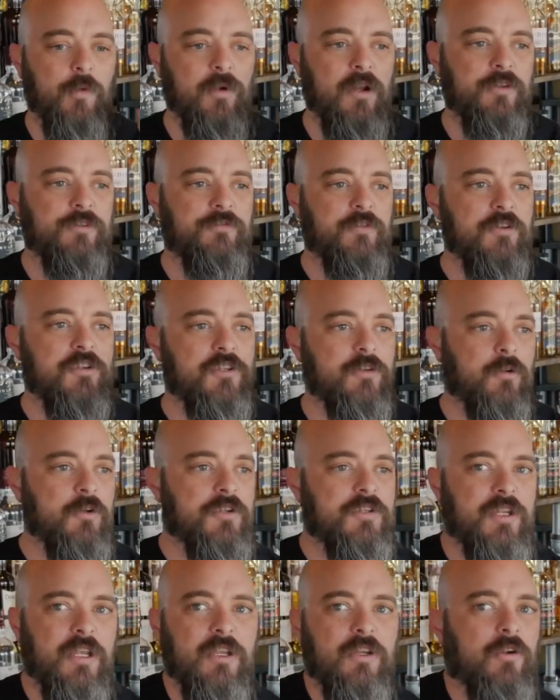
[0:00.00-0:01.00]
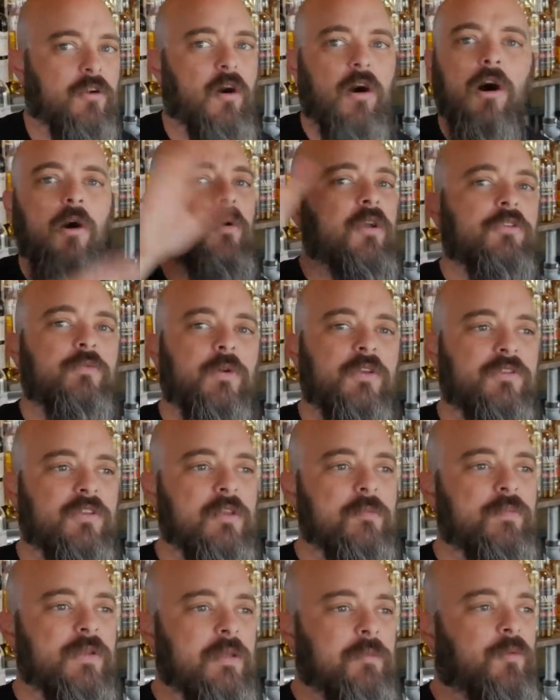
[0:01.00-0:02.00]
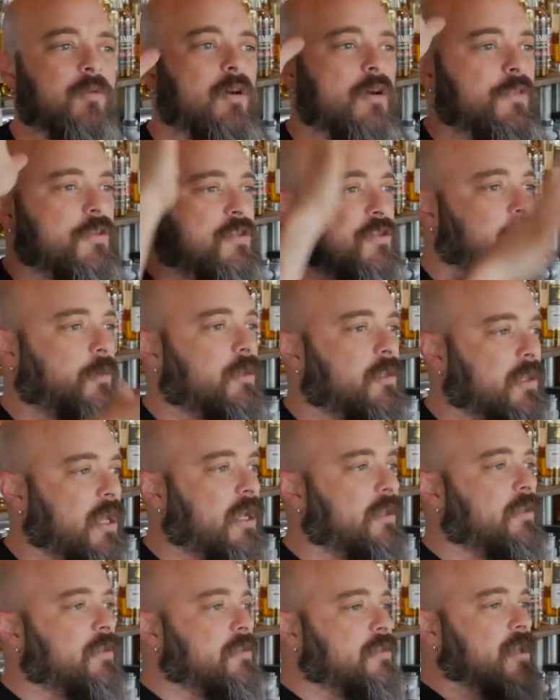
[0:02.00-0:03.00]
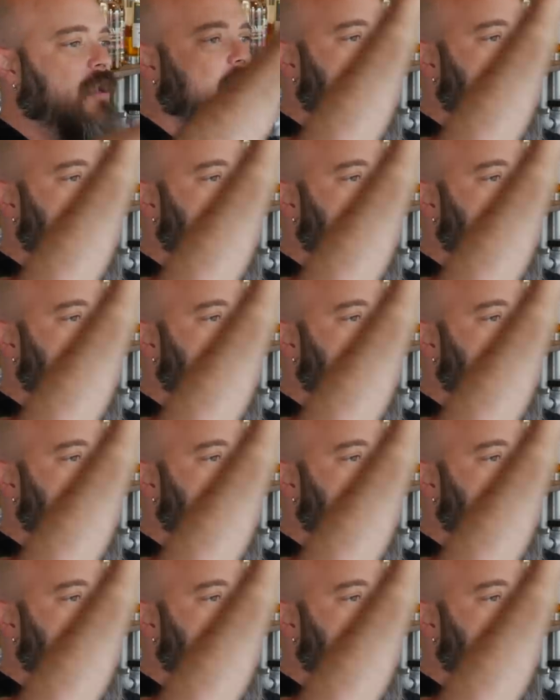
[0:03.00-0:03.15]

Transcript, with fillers: Whereas if you're sourcing, you're always whiskey people, and the storyline is,